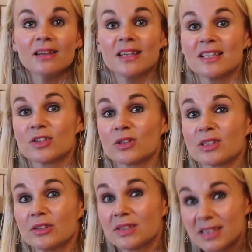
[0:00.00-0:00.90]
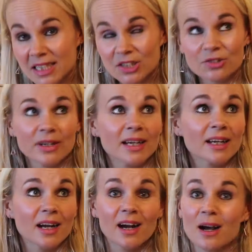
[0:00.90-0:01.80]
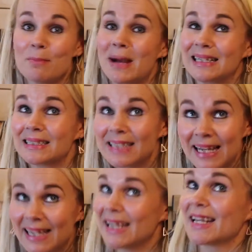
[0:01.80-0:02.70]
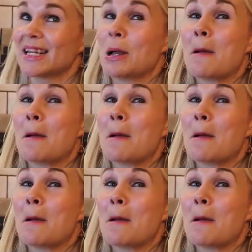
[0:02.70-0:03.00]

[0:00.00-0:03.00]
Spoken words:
There's also citric, mandelic,